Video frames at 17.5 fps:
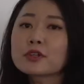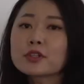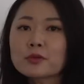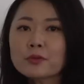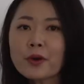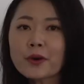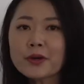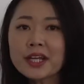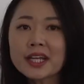want to
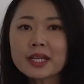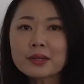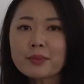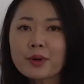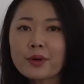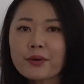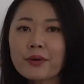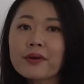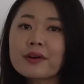row
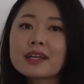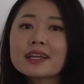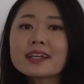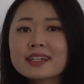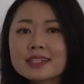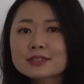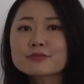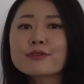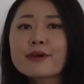anymore. He
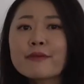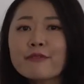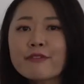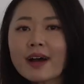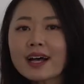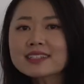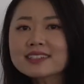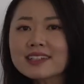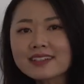can swim
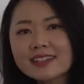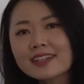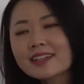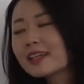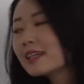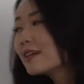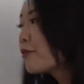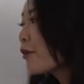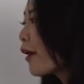faster than
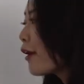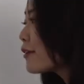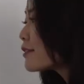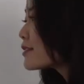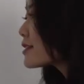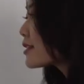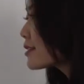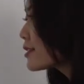he rows.